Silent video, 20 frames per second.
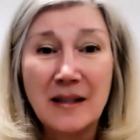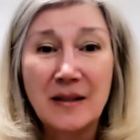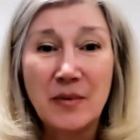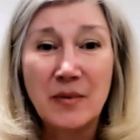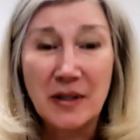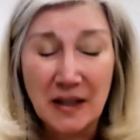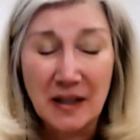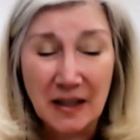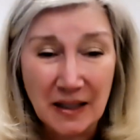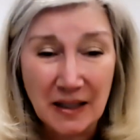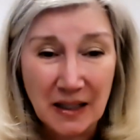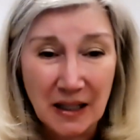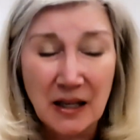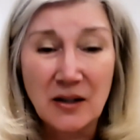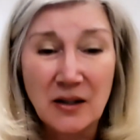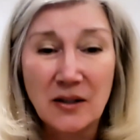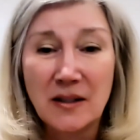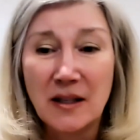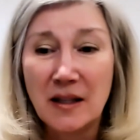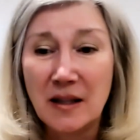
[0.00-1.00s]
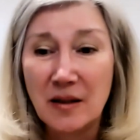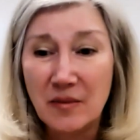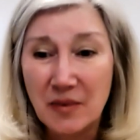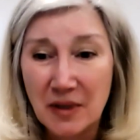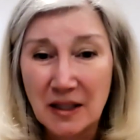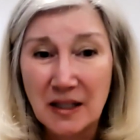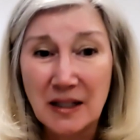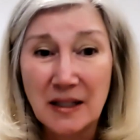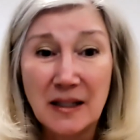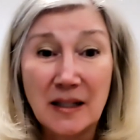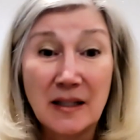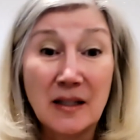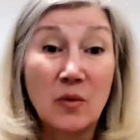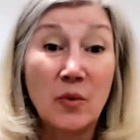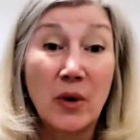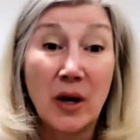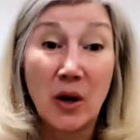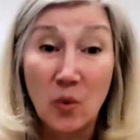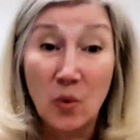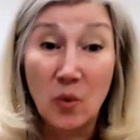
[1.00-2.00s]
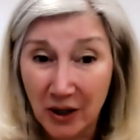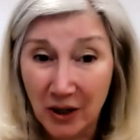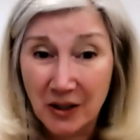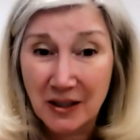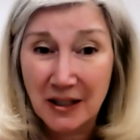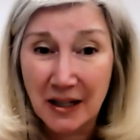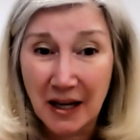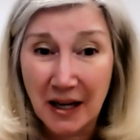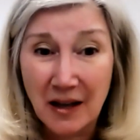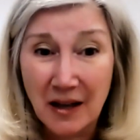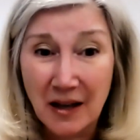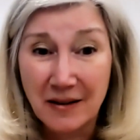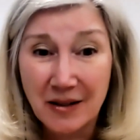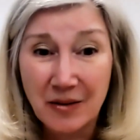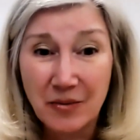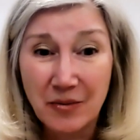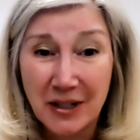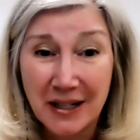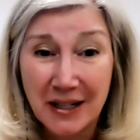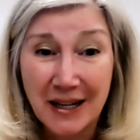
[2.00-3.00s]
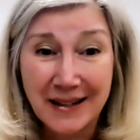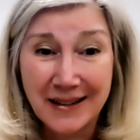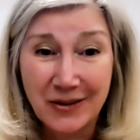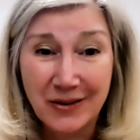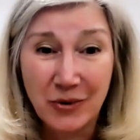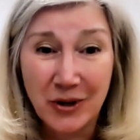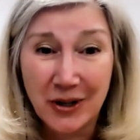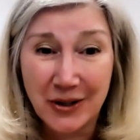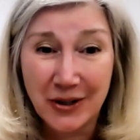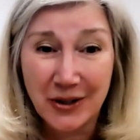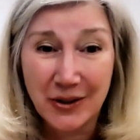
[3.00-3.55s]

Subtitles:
business leaders and the businesses, and we can work together to protect the workers.